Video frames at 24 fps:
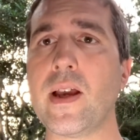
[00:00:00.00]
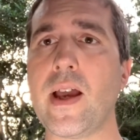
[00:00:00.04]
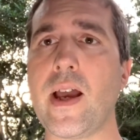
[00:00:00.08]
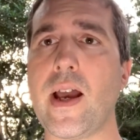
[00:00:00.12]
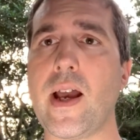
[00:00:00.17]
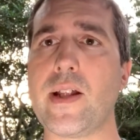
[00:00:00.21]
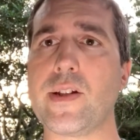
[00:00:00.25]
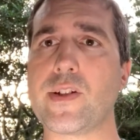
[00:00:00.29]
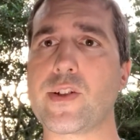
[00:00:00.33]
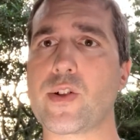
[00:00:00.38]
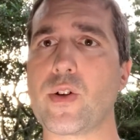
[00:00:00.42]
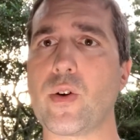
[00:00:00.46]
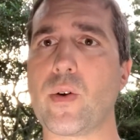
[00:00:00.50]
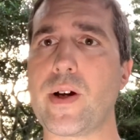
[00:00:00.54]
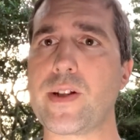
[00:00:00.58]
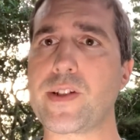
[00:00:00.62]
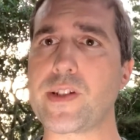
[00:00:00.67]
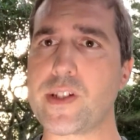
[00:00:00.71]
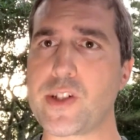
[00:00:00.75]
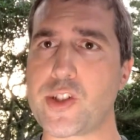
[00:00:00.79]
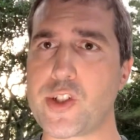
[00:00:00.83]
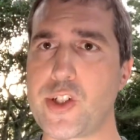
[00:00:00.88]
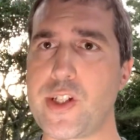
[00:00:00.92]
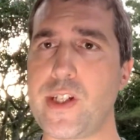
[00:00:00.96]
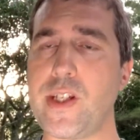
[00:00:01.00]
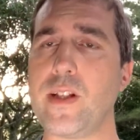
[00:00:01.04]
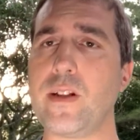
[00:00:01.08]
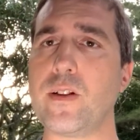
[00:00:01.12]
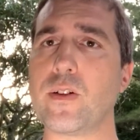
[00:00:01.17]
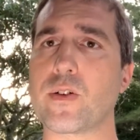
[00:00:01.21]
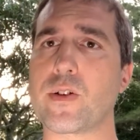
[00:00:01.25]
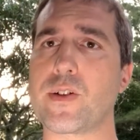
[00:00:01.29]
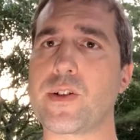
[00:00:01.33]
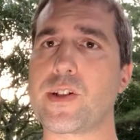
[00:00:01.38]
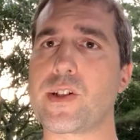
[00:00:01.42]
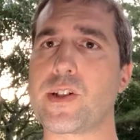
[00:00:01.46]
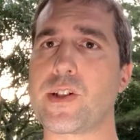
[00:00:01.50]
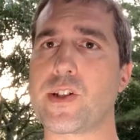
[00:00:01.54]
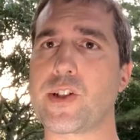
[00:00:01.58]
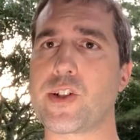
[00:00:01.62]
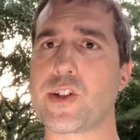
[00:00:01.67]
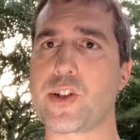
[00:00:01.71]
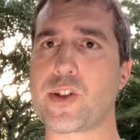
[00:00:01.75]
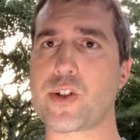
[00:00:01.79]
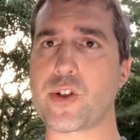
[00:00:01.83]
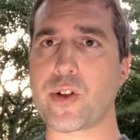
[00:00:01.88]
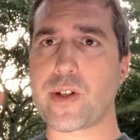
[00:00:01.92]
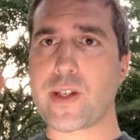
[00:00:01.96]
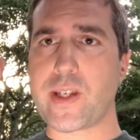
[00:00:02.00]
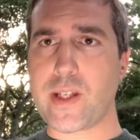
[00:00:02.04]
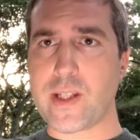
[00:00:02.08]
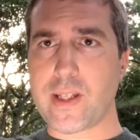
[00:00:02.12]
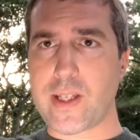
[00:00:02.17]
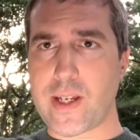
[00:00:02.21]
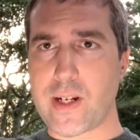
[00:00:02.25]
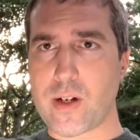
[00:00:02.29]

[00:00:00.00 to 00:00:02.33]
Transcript: And so as the Qi learns to circulate